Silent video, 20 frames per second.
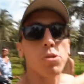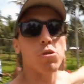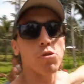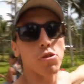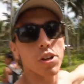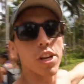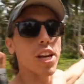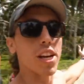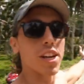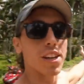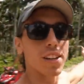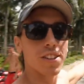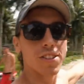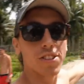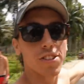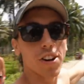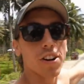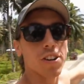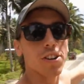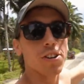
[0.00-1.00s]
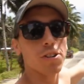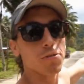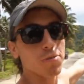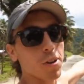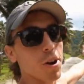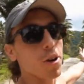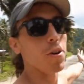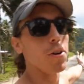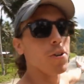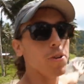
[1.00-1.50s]
Tree Jungle
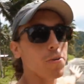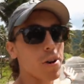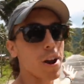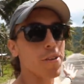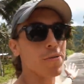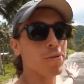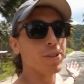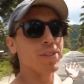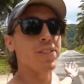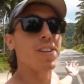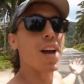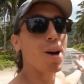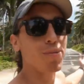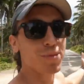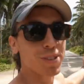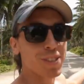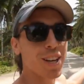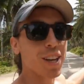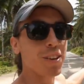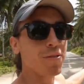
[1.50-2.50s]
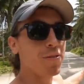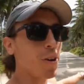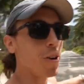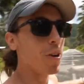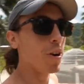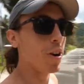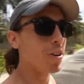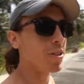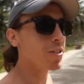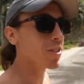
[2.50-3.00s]
Road, where everyone stops to take
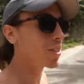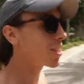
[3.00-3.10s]
photos.